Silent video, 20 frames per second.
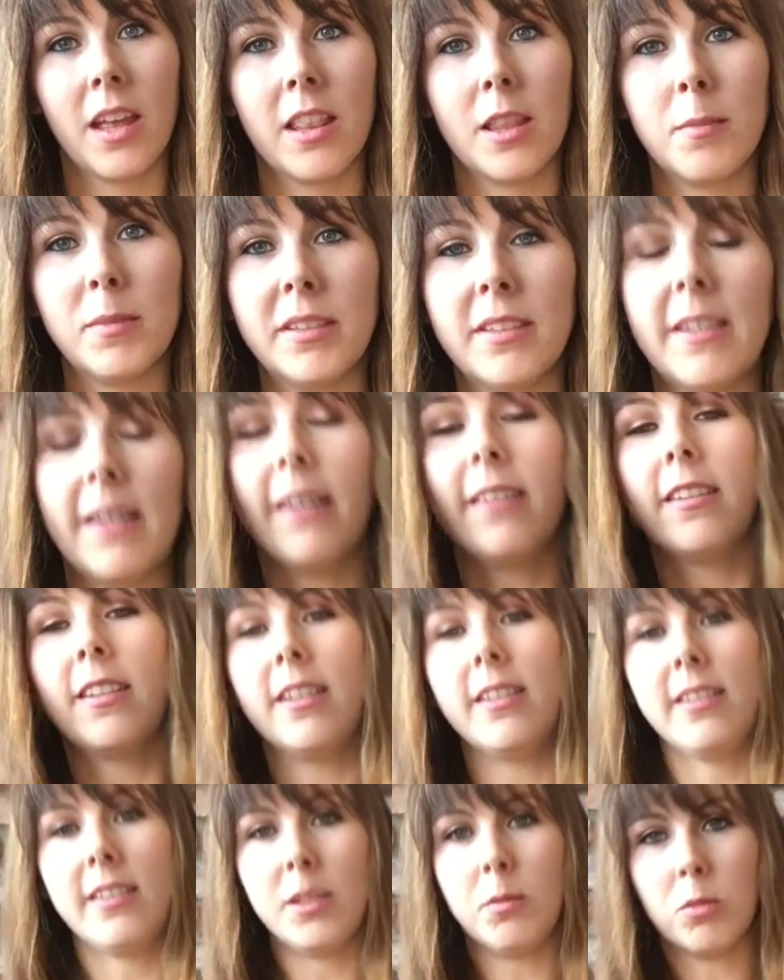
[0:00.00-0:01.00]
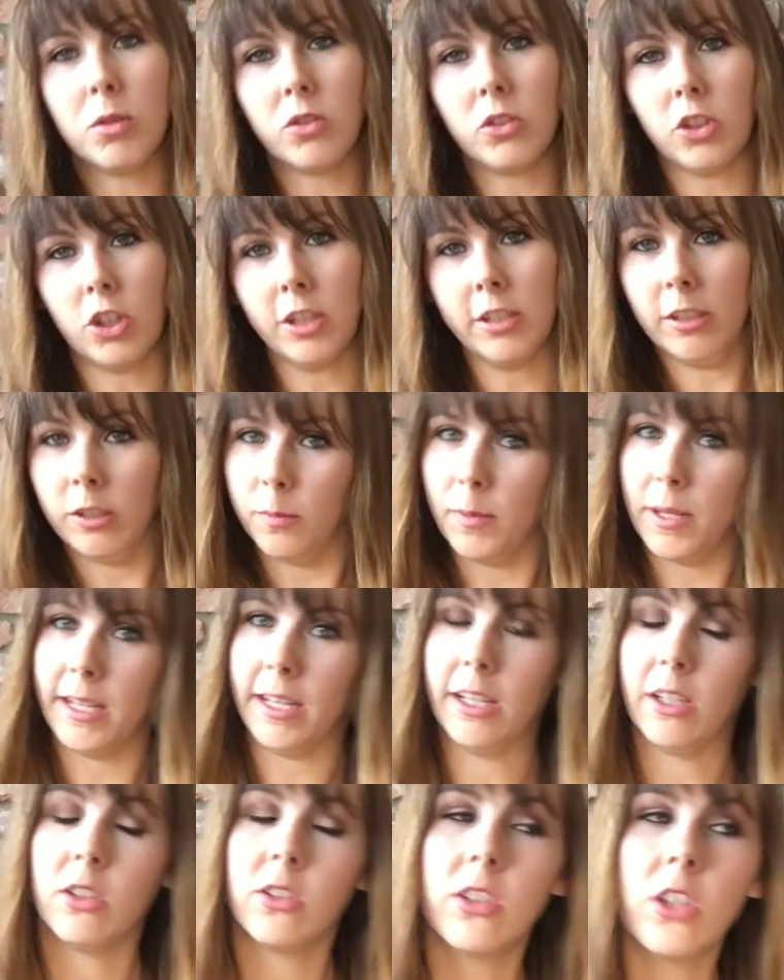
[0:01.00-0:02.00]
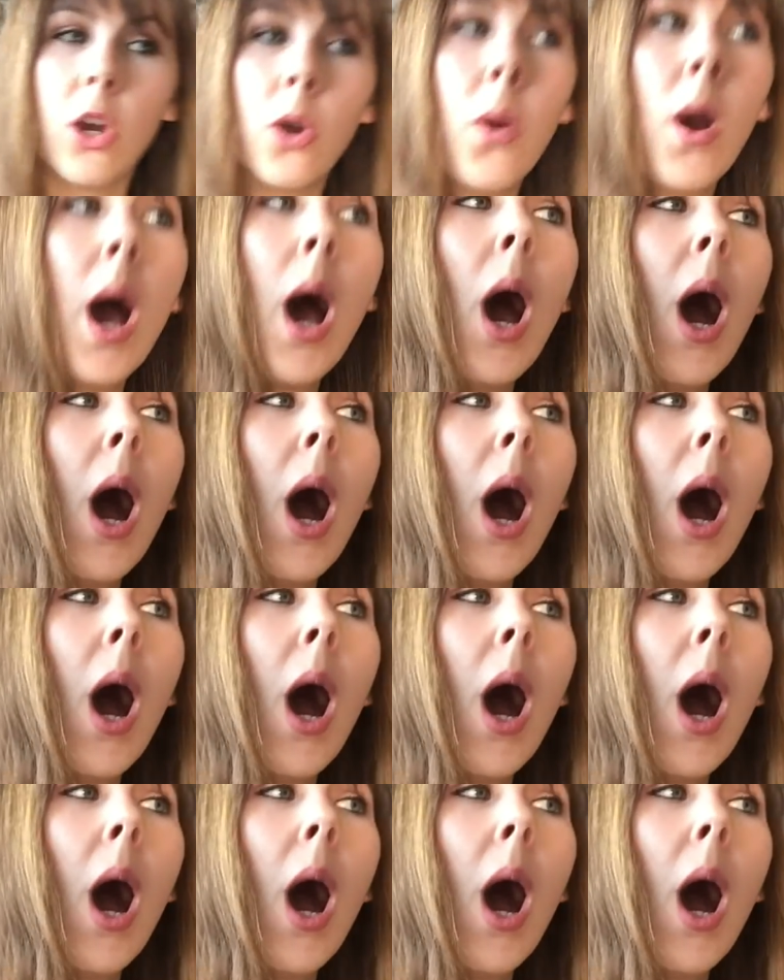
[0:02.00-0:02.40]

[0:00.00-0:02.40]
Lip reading: the mistakes that I see most artists making. So